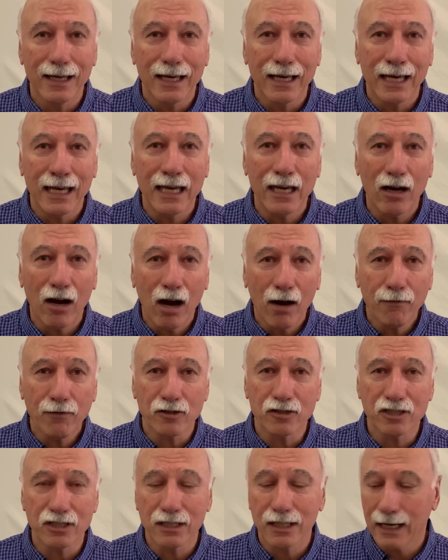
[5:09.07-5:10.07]
He
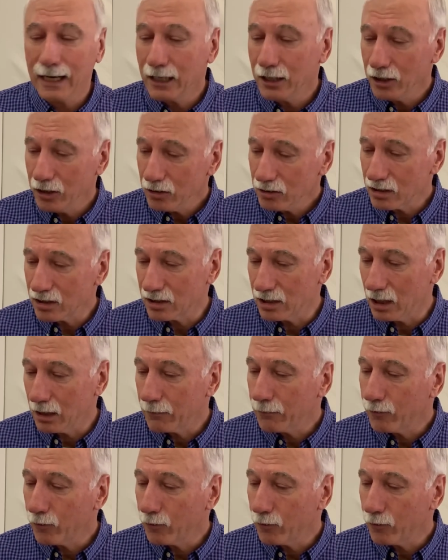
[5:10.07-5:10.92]
offers it and uses it